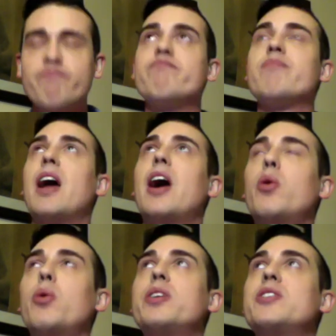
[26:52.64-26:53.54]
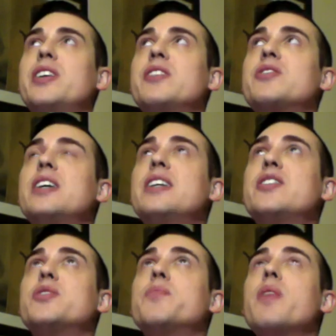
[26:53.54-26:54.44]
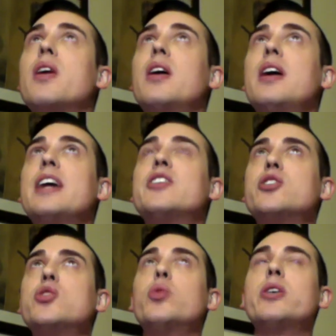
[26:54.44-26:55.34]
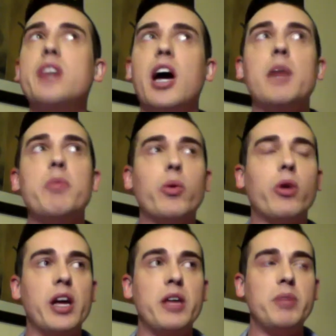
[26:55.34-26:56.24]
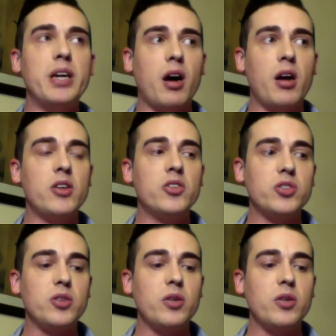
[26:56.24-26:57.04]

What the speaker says: how do I want to say this? It's such a weird time that we're in, because